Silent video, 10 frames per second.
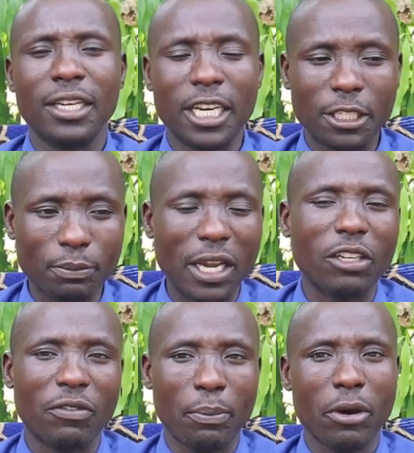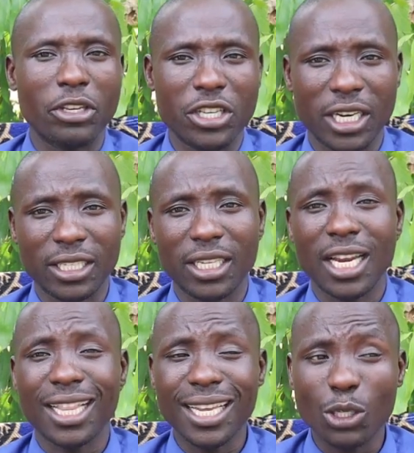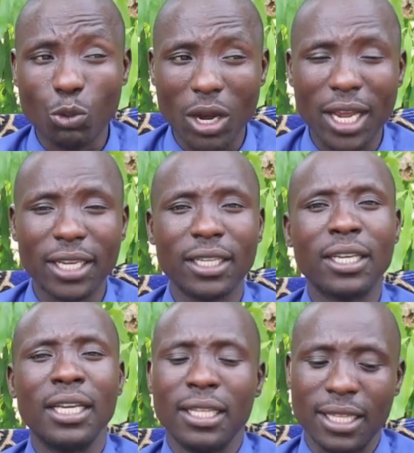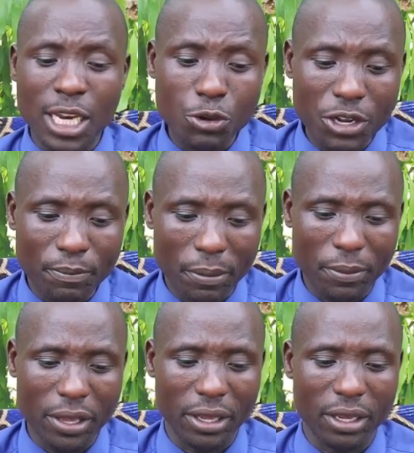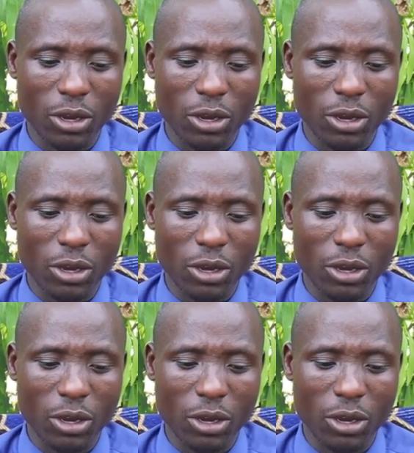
despite of the power sharing deal. And that is why the new DPP,